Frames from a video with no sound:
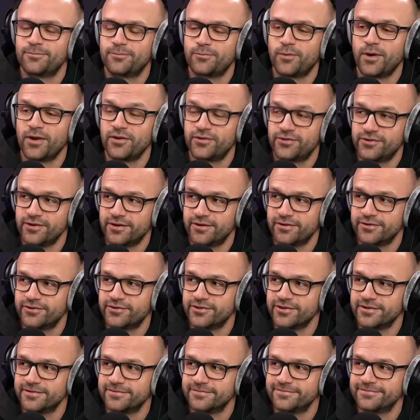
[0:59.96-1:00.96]
West
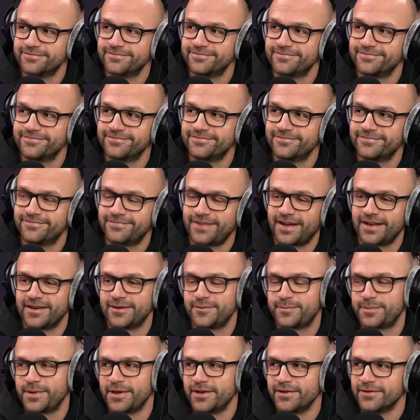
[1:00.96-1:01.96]
Yorkshire
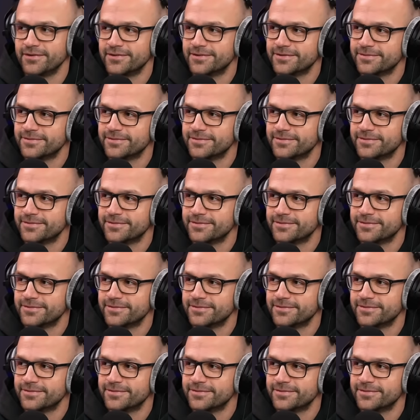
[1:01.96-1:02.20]
and beyond.